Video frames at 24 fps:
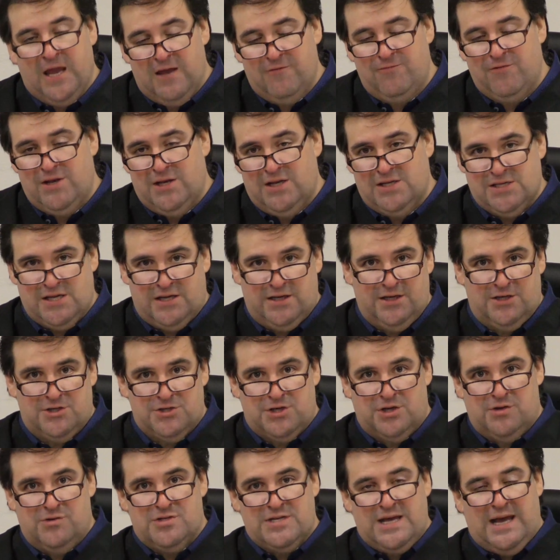if it is
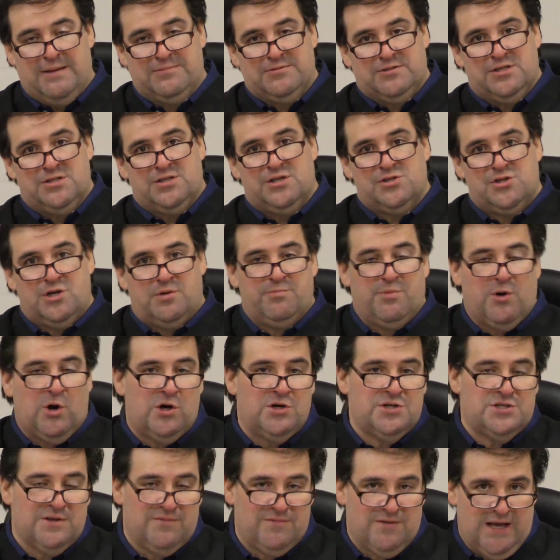unexcused absences or
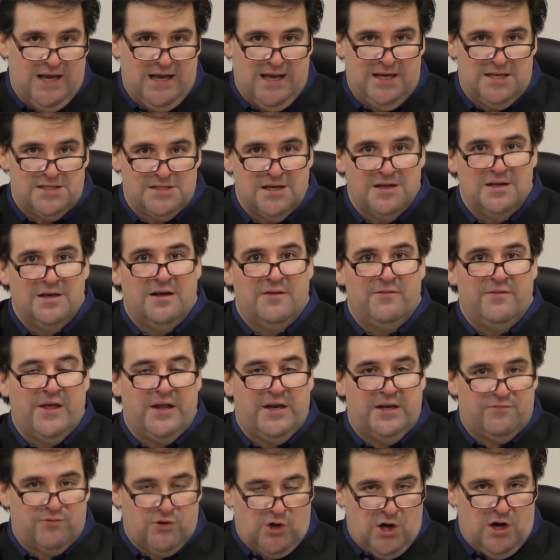parts of days
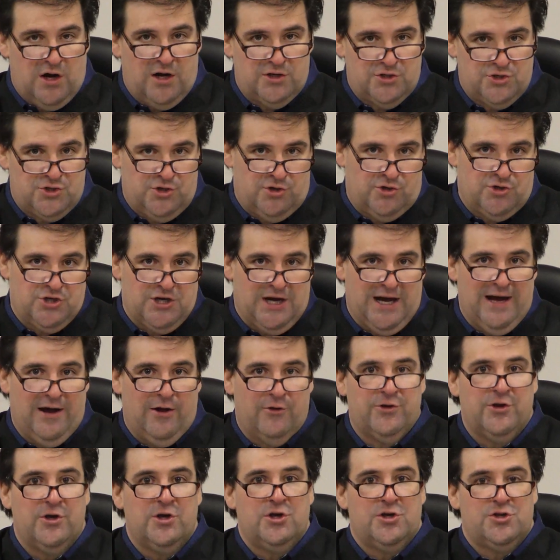that have caused your
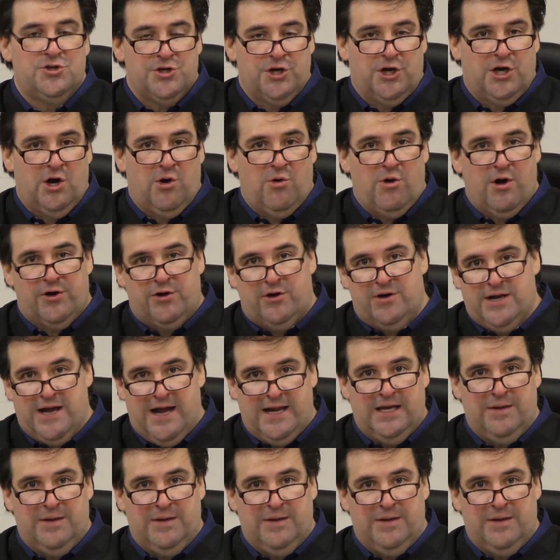child to go under